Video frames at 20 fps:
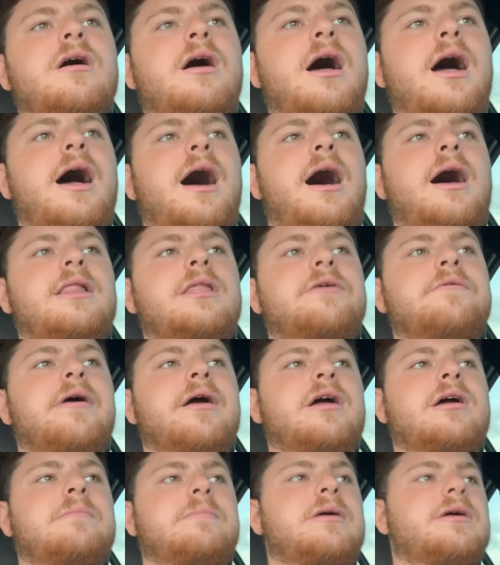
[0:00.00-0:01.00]
I highly
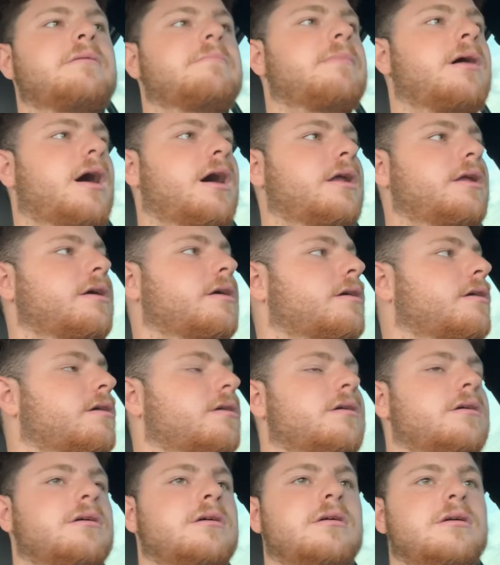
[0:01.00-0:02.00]
recommend modding
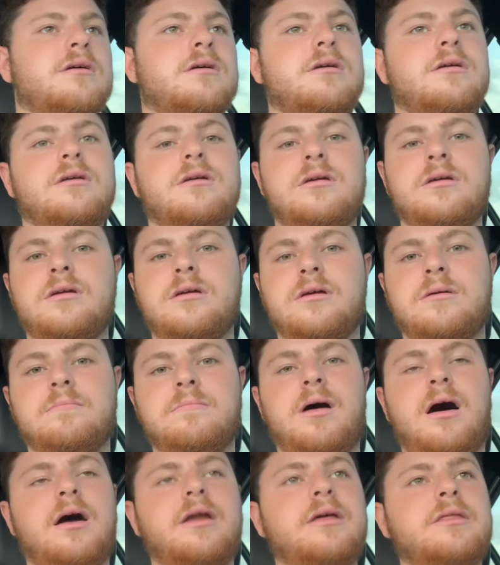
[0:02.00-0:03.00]

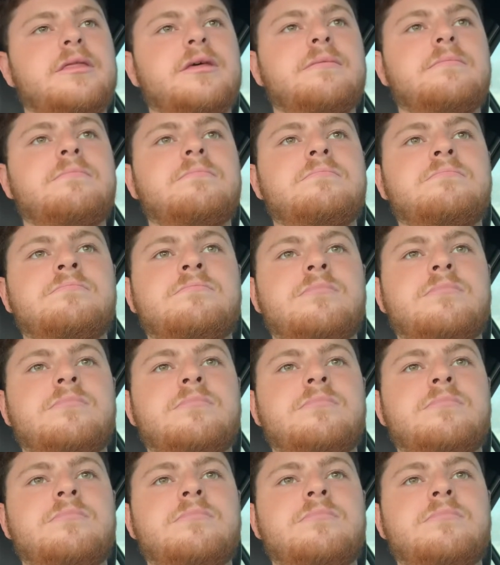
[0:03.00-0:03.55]
them.